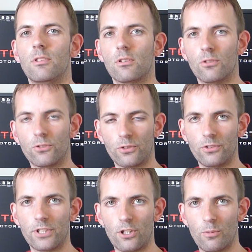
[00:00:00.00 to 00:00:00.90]
control
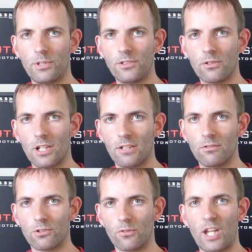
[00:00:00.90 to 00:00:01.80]
setup that you can
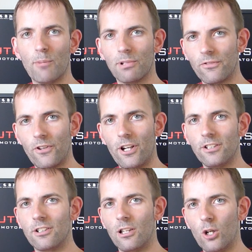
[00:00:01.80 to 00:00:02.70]
sort of amplify
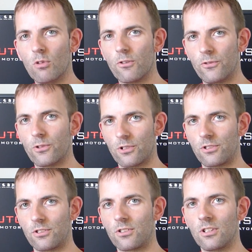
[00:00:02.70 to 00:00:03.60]
the lower
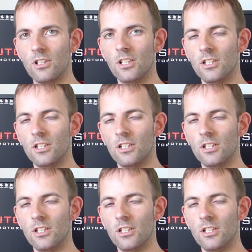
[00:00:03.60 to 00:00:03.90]
forces,